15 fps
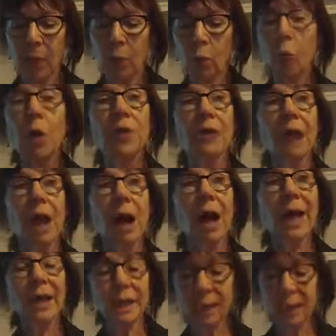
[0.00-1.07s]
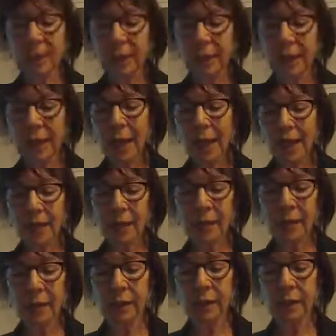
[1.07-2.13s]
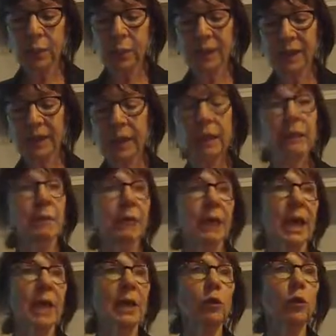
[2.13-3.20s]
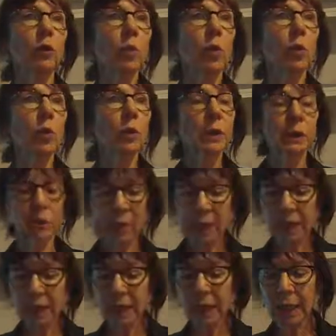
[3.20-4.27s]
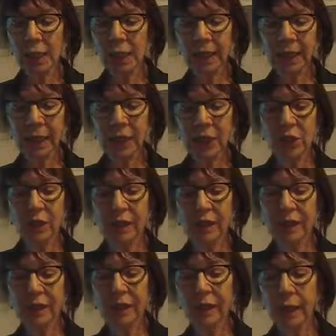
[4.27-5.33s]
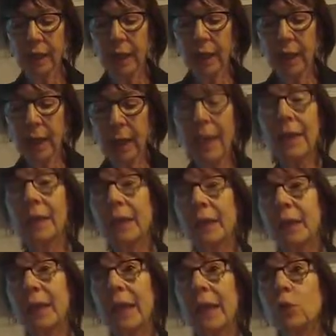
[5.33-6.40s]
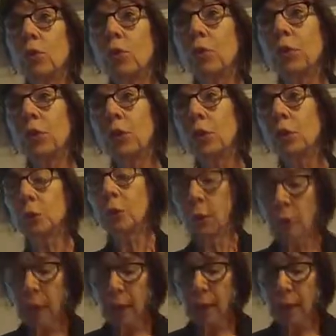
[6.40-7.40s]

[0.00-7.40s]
What the ISC does is receive the annual reports from the intelligence agencies and does an annual review.